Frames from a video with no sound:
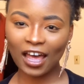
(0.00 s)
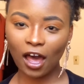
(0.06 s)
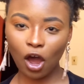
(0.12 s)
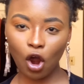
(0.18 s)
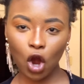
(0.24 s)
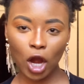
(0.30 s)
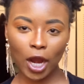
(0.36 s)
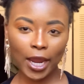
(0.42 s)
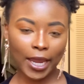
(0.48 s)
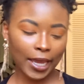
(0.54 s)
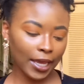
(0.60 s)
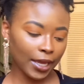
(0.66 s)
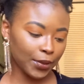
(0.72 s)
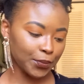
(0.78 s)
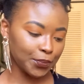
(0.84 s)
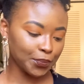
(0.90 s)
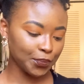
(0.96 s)
All
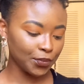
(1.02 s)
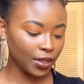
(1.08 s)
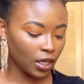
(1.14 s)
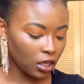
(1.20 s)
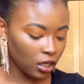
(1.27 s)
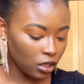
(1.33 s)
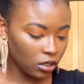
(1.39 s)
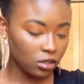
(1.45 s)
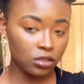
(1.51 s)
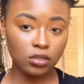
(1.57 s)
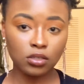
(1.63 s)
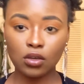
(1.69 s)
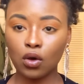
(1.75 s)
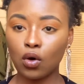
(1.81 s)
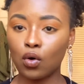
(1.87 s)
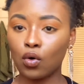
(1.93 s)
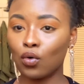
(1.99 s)
right,
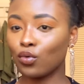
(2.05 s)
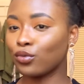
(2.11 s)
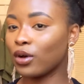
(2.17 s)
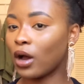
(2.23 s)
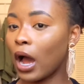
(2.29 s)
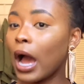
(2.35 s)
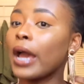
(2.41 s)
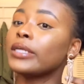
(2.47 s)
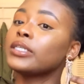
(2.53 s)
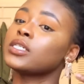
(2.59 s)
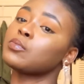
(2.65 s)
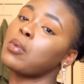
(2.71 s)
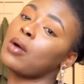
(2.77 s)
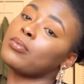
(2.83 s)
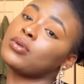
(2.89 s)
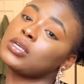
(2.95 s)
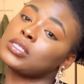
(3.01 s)
so I just
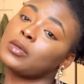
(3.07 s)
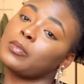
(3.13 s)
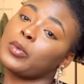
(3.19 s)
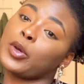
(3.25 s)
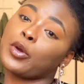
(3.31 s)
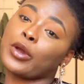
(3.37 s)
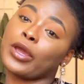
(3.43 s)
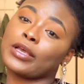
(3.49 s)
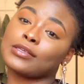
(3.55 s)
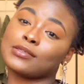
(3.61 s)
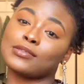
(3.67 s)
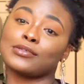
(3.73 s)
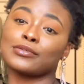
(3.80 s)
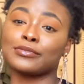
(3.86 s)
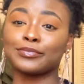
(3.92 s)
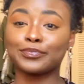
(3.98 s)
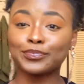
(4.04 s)
popped on some earrings
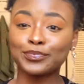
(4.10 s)
too,